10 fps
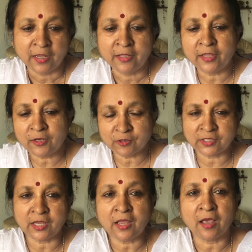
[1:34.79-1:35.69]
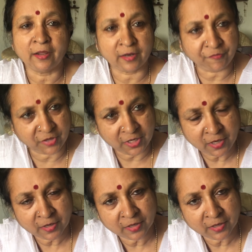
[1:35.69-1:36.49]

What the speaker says: Then you say, Ravi,